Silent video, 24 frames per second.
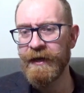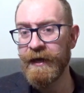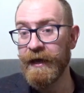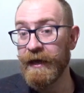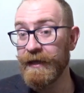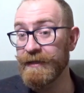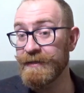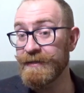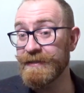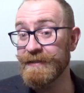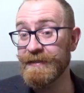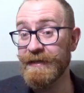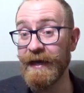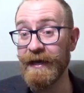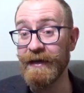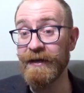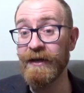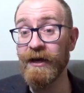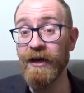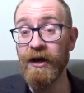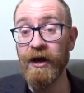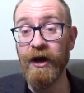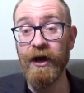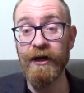
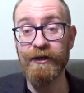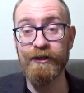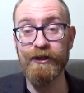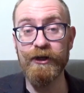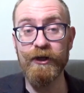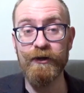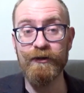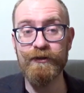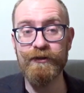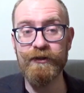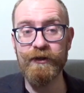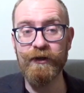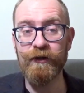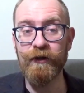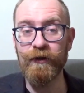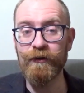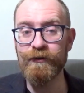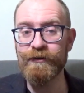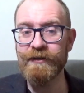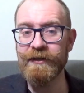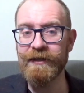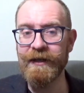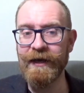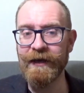Instead, I chose to
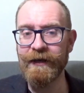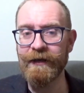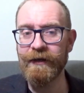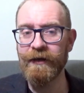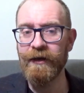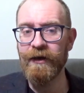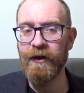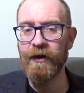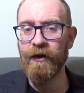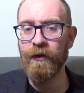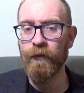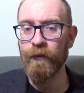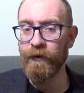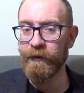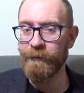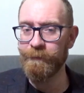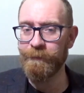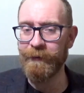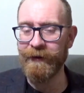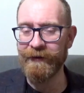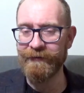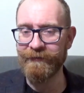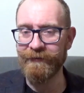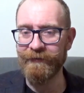close the neck with
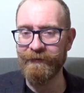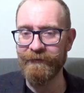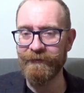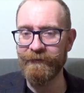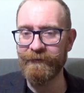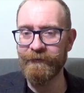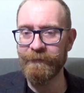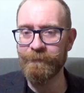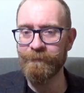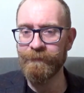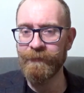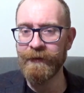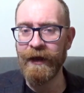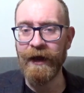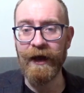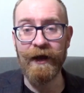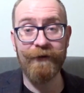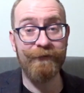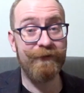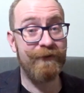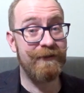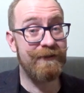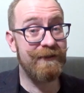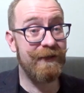buttons.
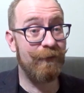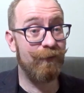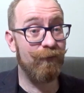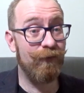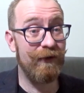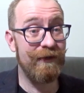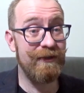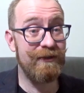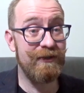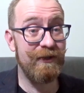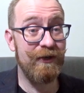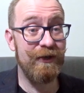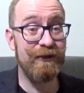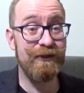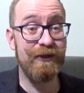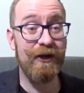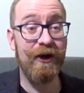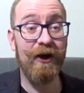After some research,